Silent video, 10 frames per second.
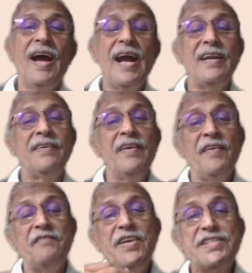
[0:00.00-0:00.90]
And
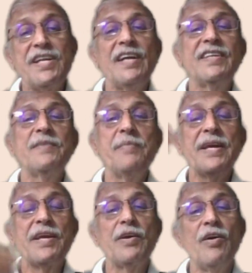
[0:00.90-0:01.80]
we started making